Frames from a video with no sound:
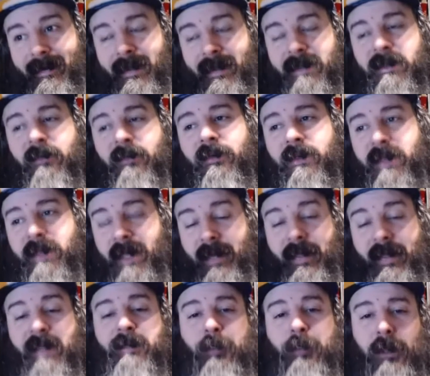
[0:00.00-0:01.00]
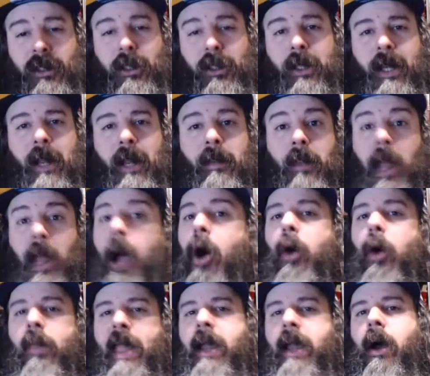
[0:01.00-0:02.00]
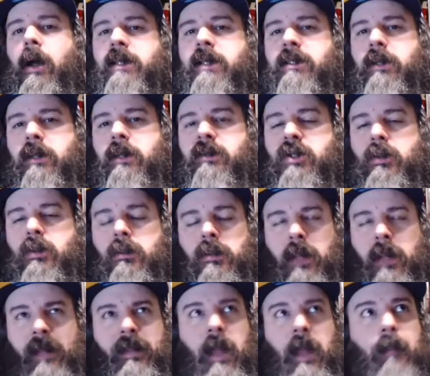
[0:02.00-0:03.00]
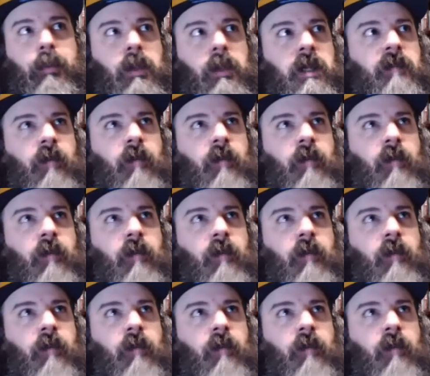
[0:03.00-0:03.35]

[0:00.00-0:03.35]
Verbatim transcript: that's pretty good. And, that also gives you, like, I believe,